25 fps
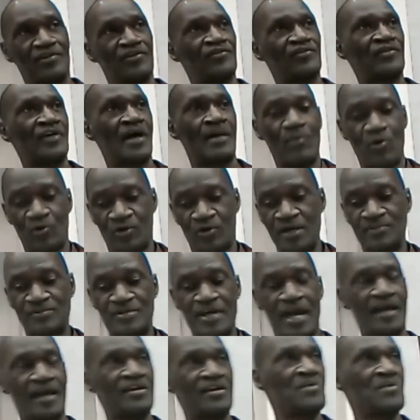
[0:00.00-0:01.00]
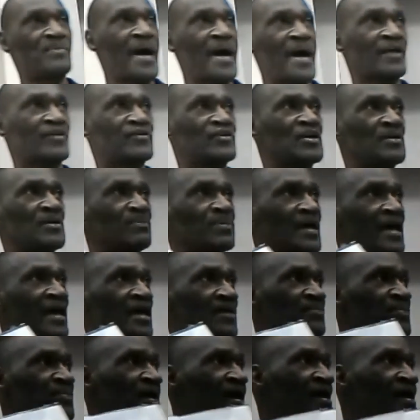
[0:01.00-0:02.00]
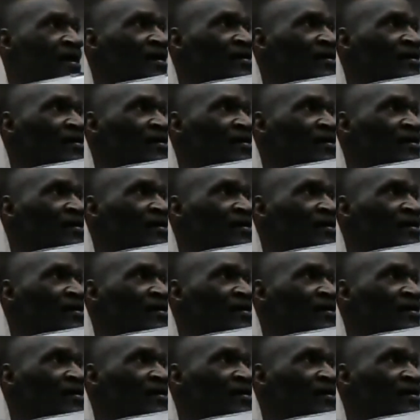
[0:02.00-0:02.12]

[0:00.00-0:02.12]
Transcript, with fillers: I'm going to keep taking you back to the blank page.